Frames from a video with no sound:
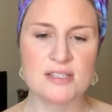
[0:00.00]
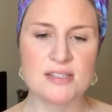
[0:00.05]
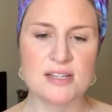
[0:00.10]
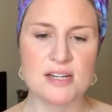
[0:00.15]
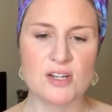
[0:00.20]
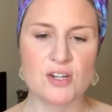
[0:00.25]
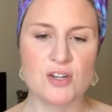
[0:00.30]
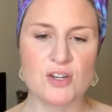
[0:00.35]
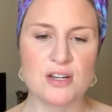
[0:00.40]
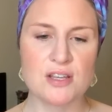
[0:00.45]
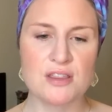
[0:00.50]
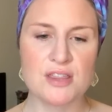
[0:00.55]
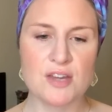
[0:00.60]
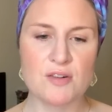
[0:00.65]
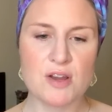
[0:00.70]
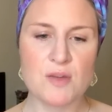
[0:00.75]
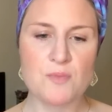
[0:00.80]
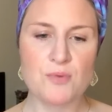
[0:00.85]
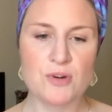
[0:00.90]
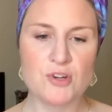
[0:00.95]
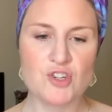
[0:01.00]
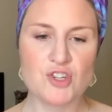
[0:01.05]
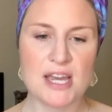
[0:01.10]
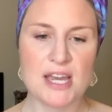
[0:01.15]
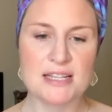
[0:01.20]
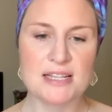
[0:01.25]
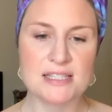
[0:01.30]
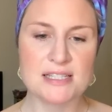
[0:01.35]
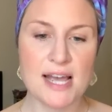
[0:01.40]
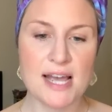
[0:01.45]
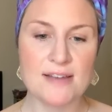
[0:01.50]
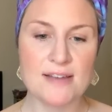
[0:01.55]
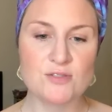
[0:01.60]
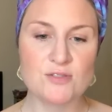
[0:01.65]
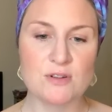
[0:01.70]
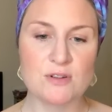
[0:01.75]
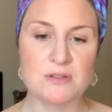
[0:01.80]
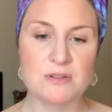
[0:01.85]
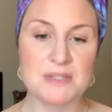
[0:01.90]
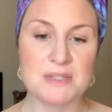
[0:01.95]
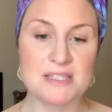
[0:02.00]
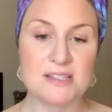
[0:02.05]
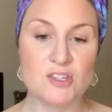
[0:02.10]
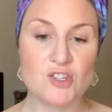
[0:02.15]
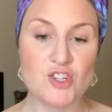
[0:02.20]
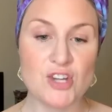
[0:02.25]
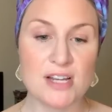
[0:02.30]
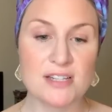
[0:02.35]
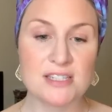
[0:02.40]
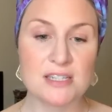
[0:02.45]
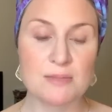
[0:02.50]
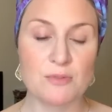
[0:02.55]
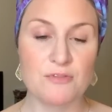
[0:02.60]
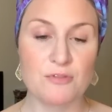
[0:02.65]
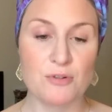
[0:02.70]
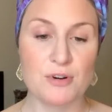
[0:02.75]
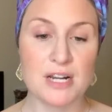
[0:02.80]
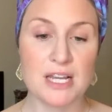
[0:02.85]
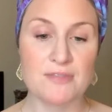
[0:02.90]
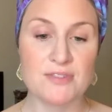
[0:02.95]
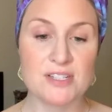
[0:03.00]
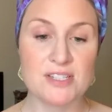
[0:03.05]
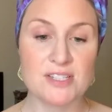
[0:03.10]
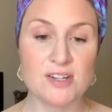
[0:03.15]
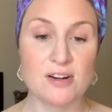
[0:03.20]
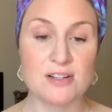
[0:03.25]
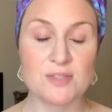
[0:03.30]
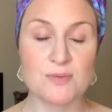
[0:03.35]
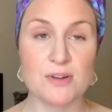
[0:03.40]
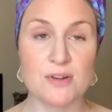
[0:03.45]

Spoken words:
then it could in theory push Kate's live stream to be suggested before it even starts.